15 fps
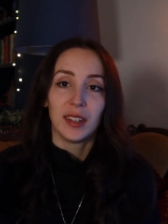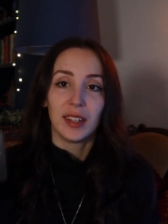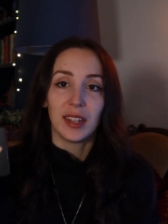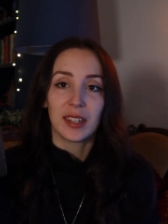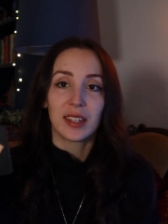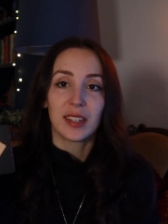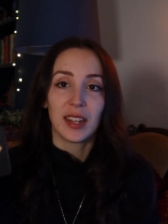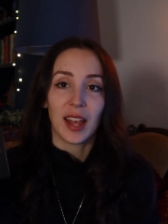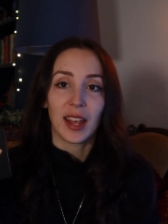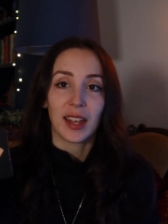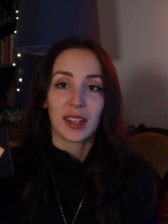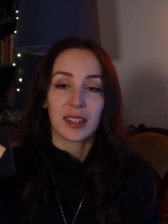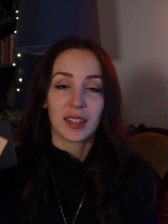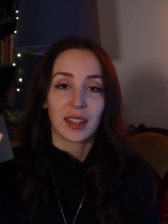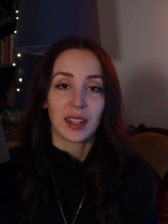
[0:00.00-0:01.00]
this deck
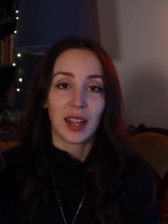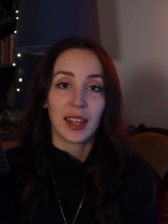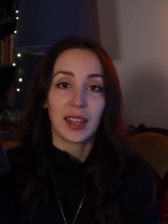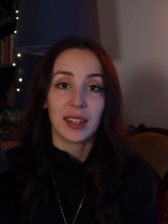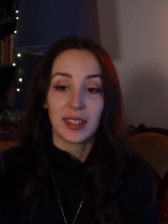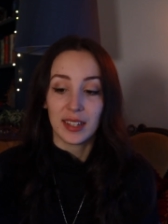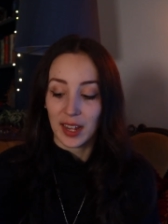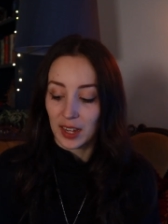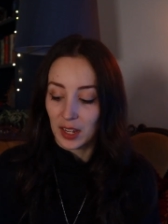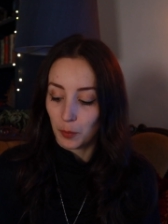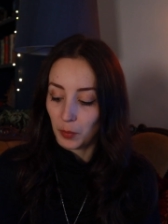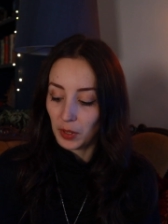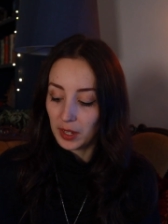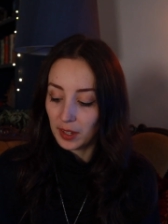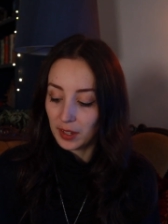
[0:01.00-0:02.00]
as a client deck
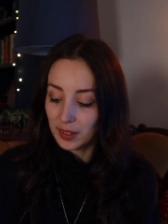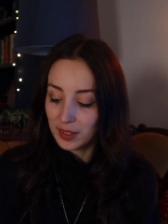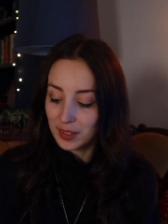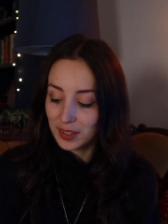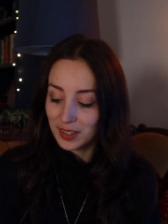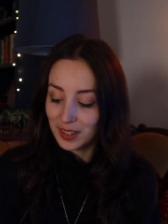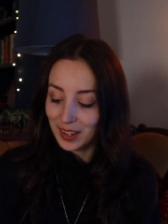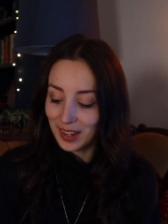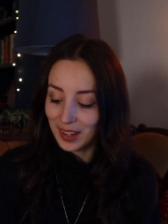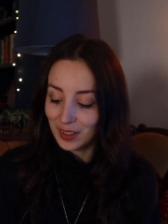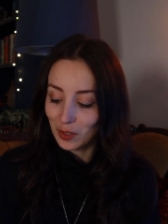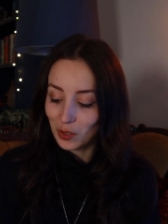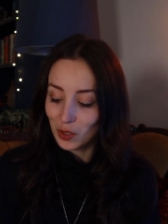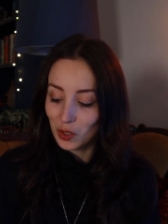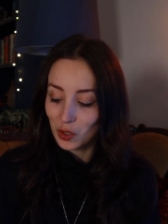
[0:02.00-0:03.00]
because
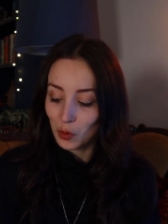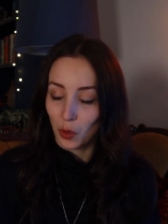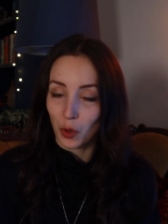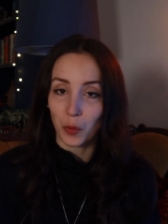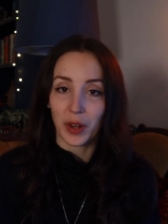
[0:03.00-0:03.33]
at the store,